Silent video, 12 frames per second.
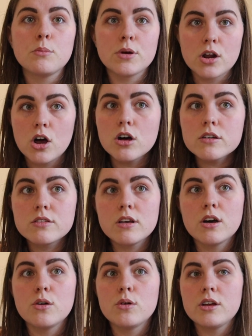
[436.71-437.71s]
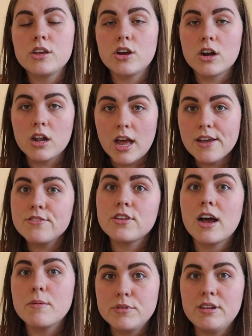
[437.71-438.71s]
but also your
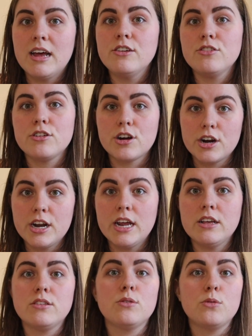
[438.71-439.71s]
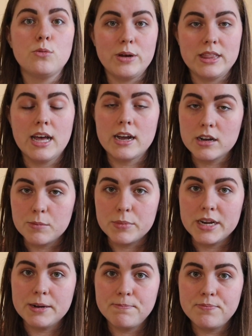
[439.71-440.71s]
lifetime potential earnings with that
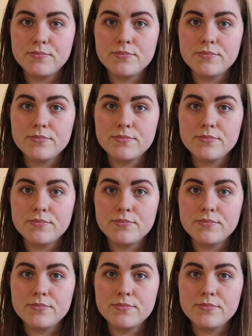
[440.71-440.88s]
company.